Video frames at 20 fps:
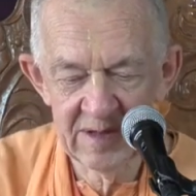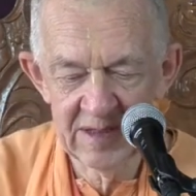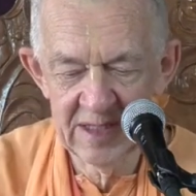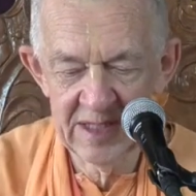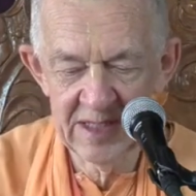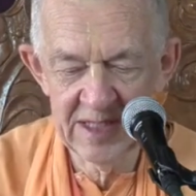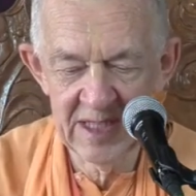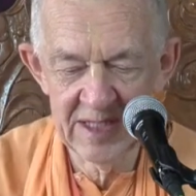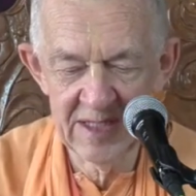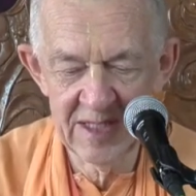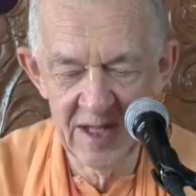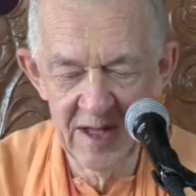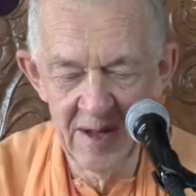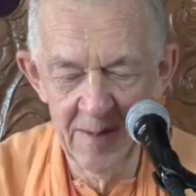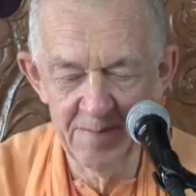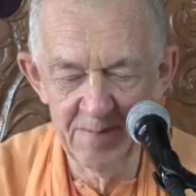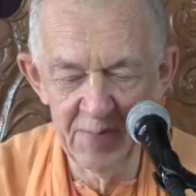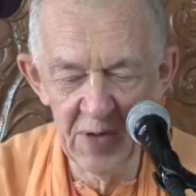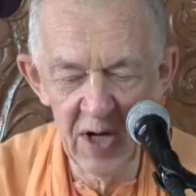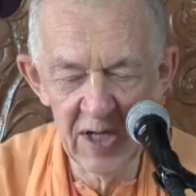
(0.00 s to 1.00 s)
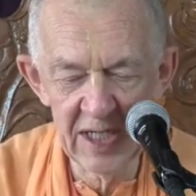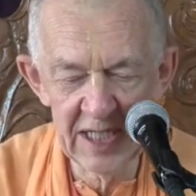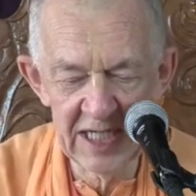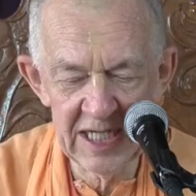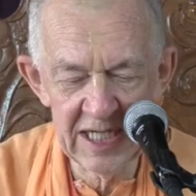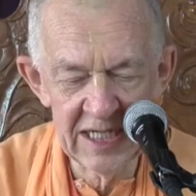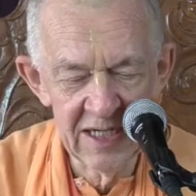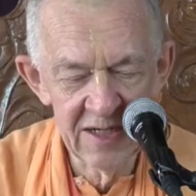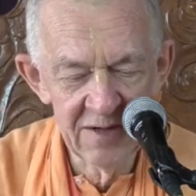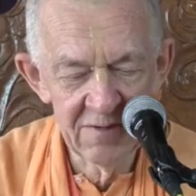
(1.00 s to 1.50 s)
they said a
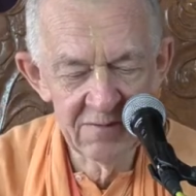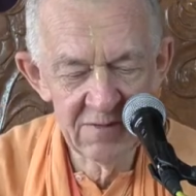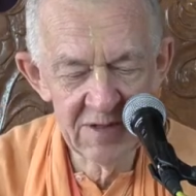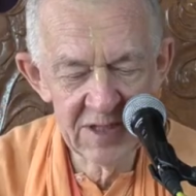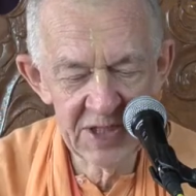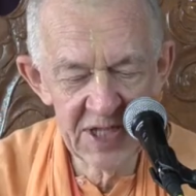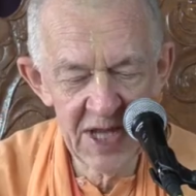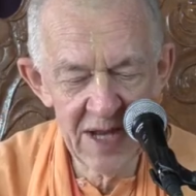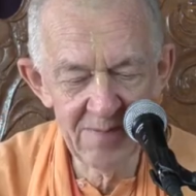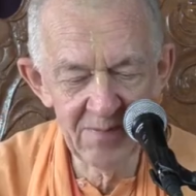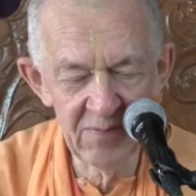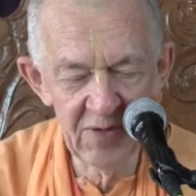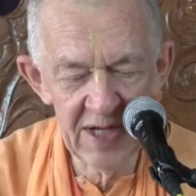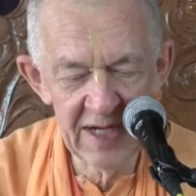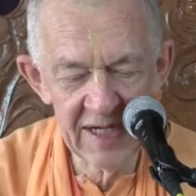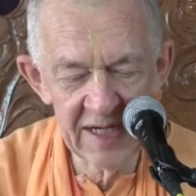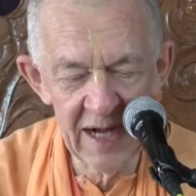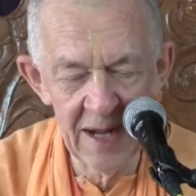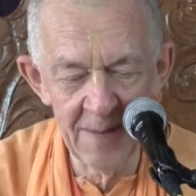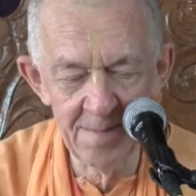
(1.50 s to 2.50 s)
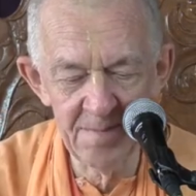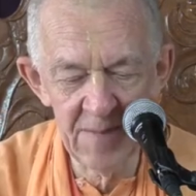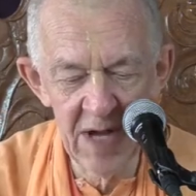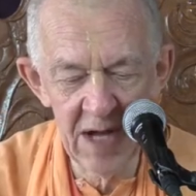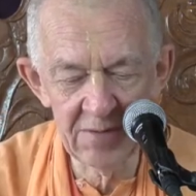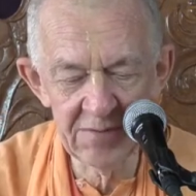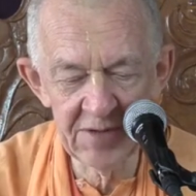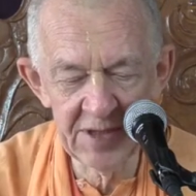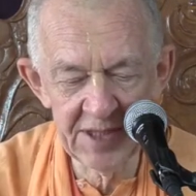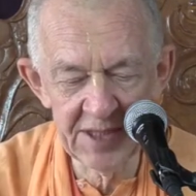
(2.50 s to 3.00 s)
body resembling a
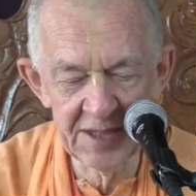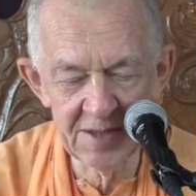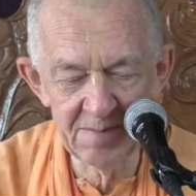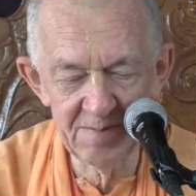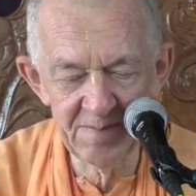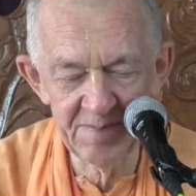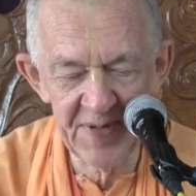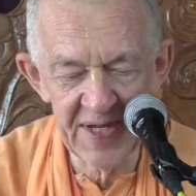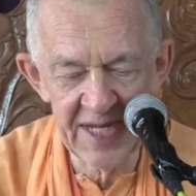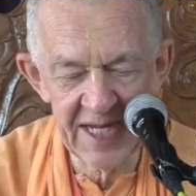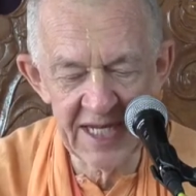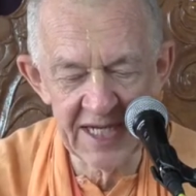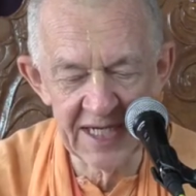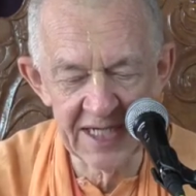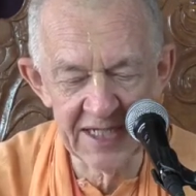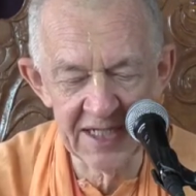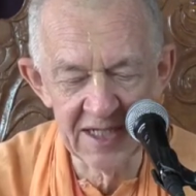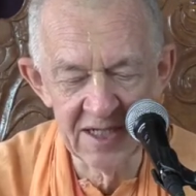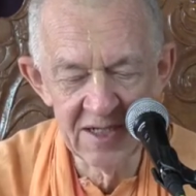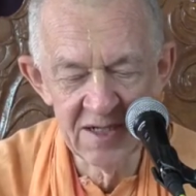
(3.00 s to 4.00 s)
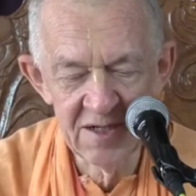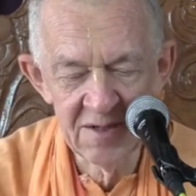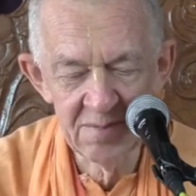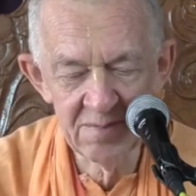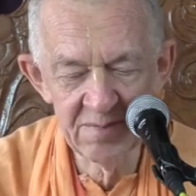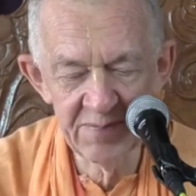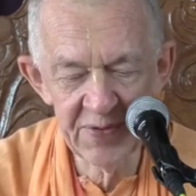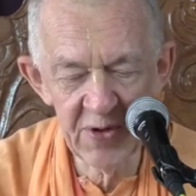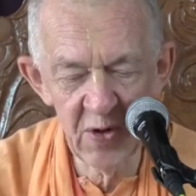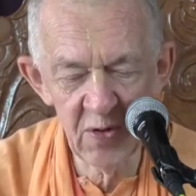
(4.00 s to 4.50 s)
mountain peak
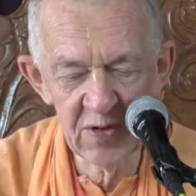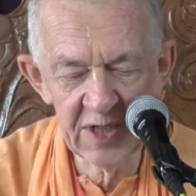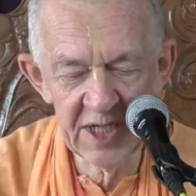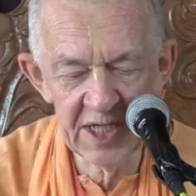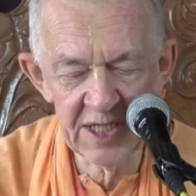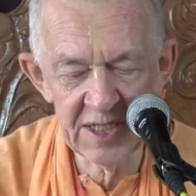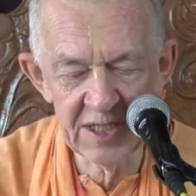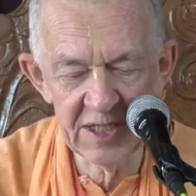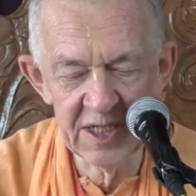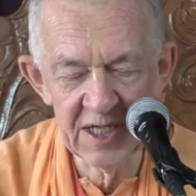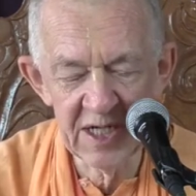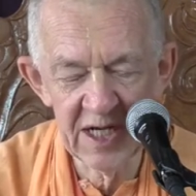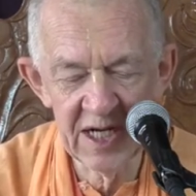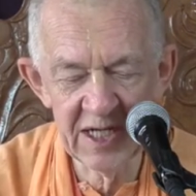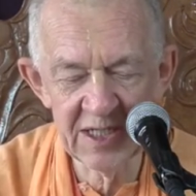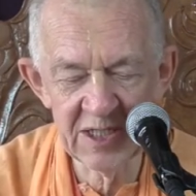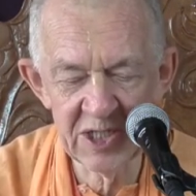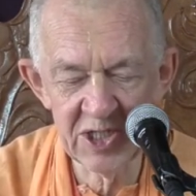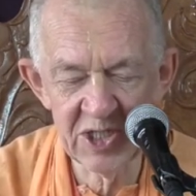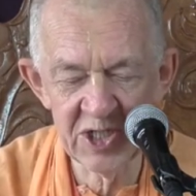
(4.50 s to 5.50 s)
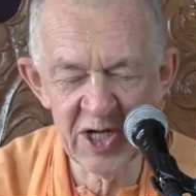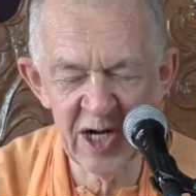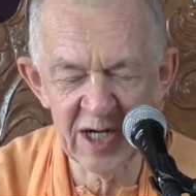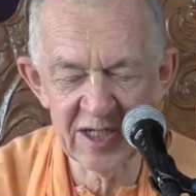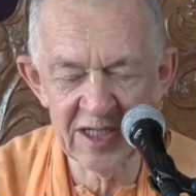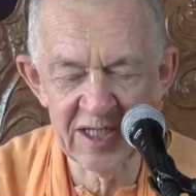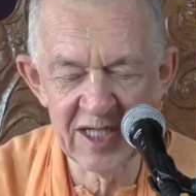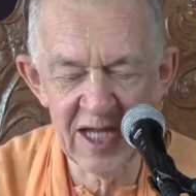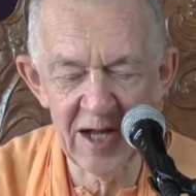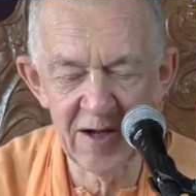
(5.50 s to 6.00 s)
broken and
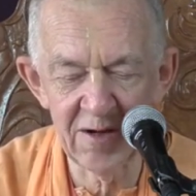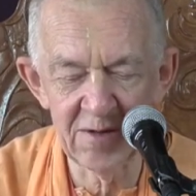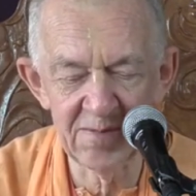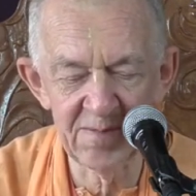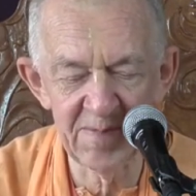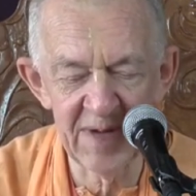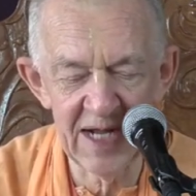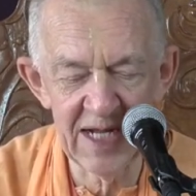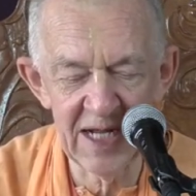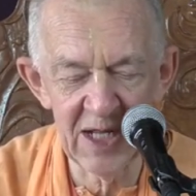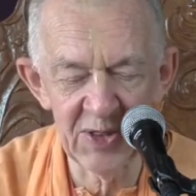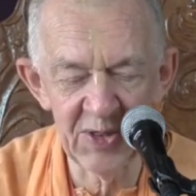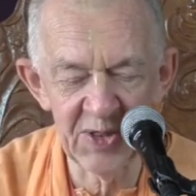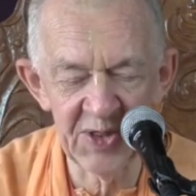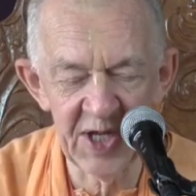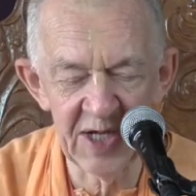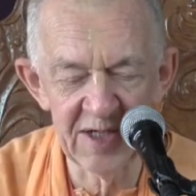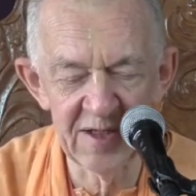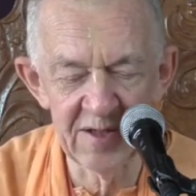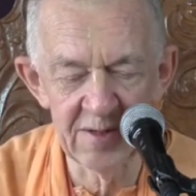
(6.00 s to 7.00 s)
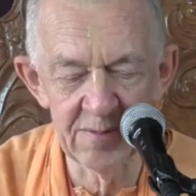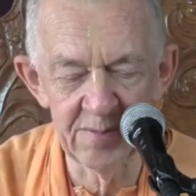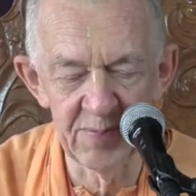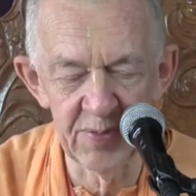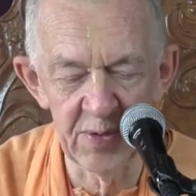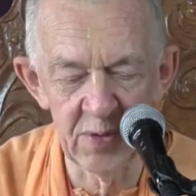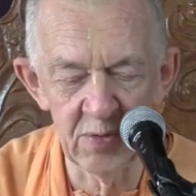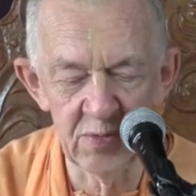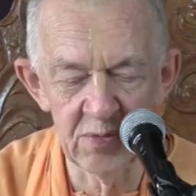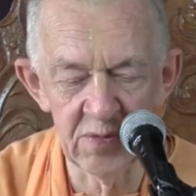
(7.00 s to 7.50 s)
struck down by a
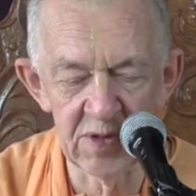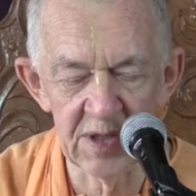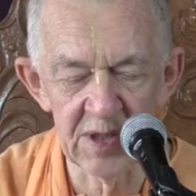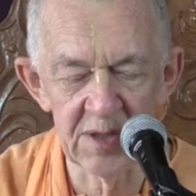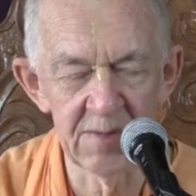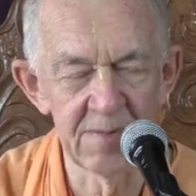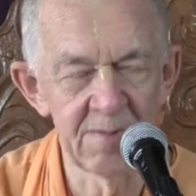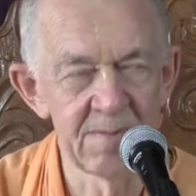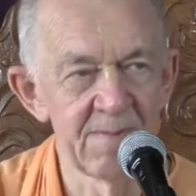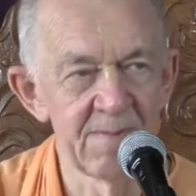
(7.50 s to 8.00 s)
thunderbolt.